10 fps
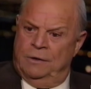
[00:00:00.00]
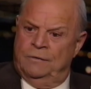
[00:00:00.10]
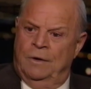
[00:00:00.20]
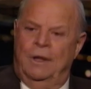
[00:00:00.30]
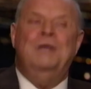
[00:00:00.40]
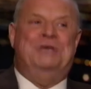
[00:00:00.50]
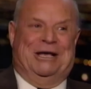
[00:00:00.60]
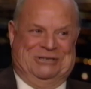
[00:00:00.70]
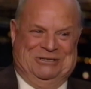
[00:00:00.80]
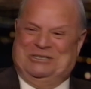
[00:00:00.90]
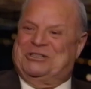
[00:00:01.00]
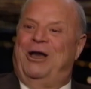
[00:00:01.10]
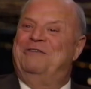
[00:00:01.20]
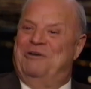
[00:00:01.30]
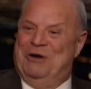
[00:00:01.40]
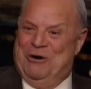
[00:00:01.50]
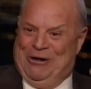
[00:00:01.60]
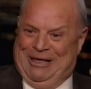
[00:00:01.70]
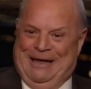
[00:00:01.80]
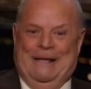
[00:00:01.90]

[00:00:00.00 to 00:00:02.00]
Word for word: Oh, really? Yes, it started very early.